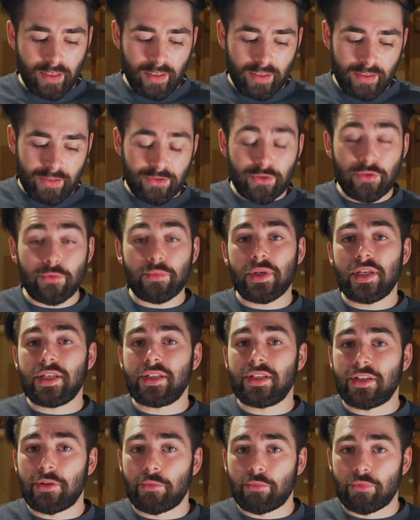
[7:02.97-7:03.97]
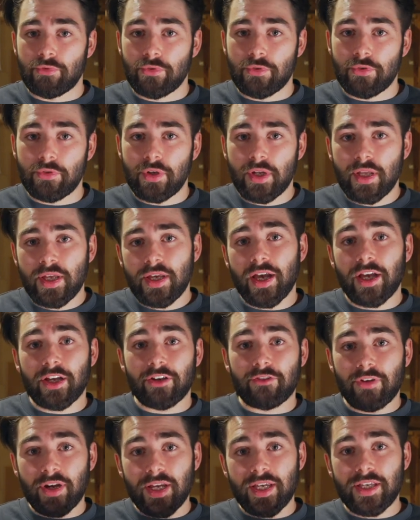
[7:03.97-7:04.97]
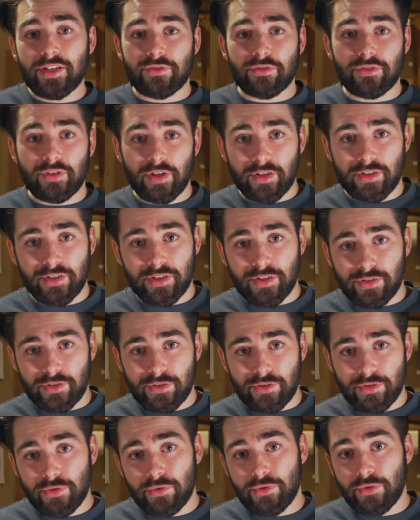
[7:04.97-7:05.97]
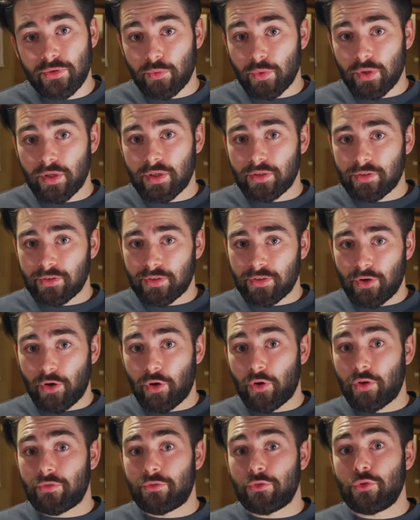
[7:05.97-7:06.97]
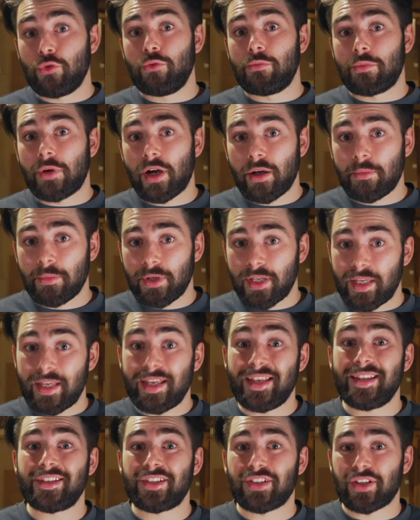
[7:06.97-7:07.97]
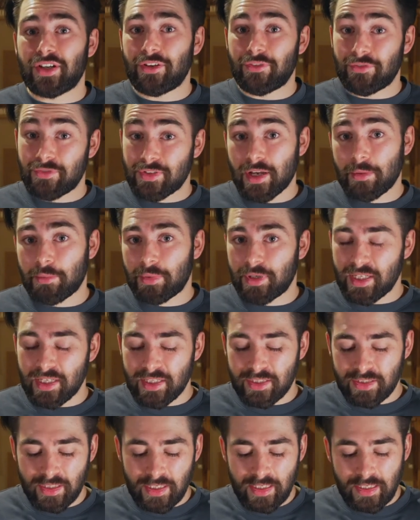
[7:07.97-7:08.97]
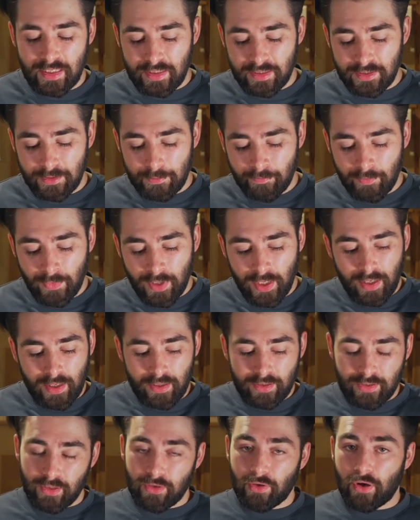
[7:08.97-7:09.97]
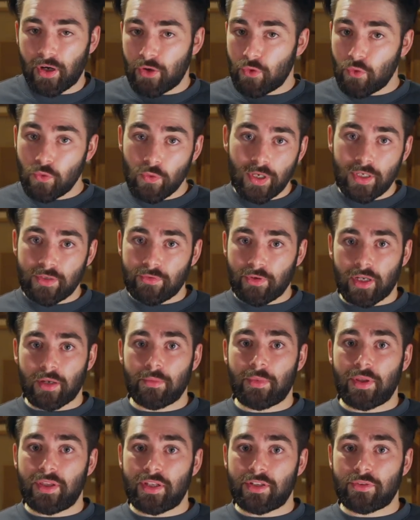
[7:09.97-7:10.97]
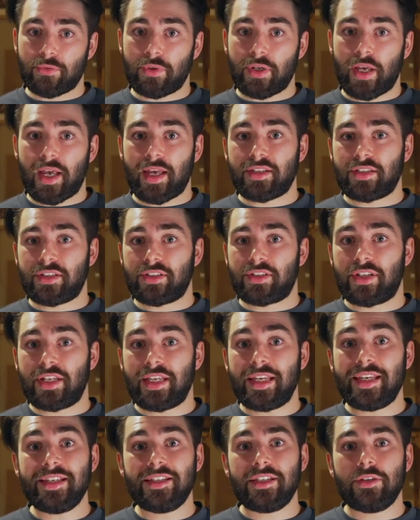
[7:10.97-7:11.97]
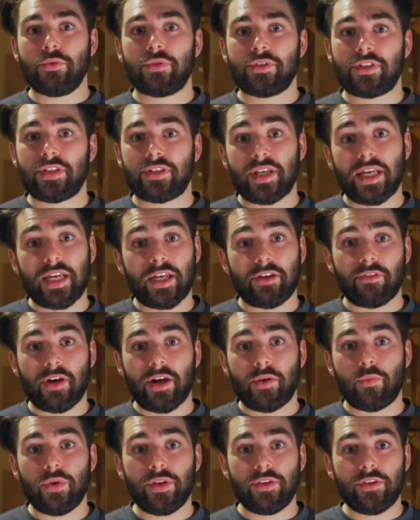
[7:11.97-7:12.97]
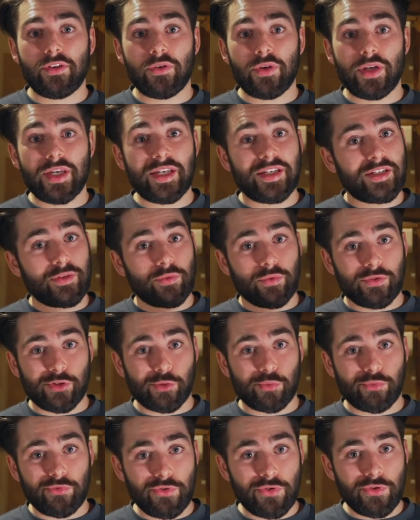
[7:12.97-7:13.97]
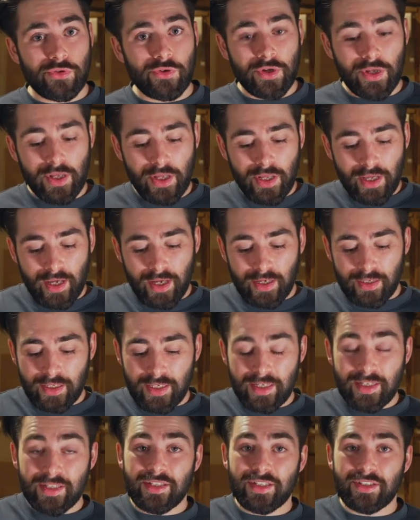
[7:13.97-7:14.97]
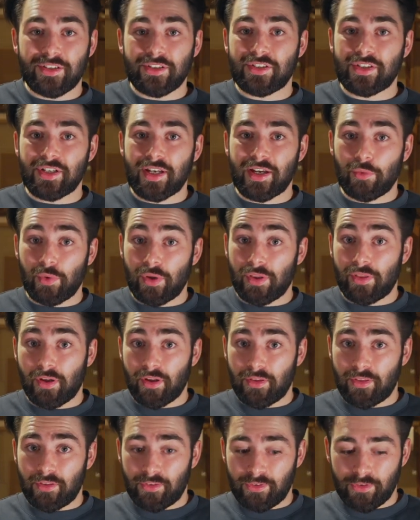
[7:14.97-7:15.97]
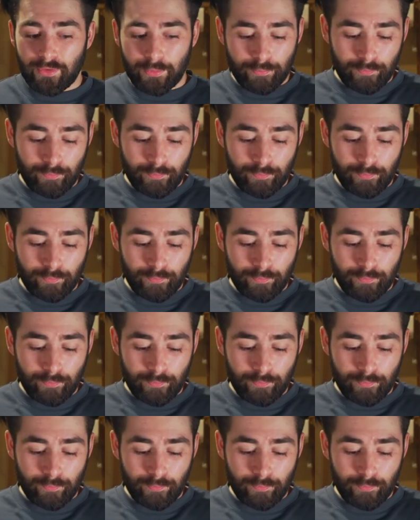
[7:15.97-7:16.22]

Super easy to brew, a great introduction to the world of umami inside of Japanese teas. So I always recommend this one as it's an easy one to take around with you, easy one to brew, and easy to share with others.